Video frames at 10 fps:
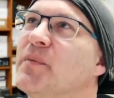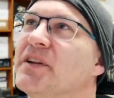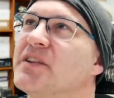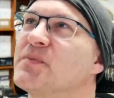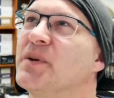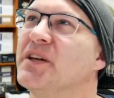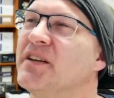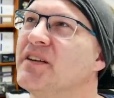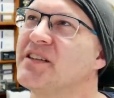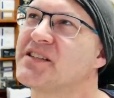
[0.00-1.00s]
but it's
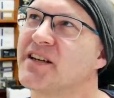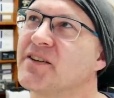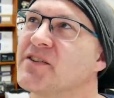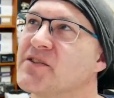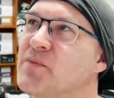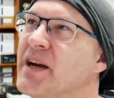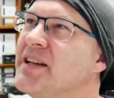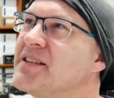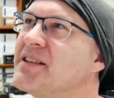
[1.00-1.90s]
been it started as a rainy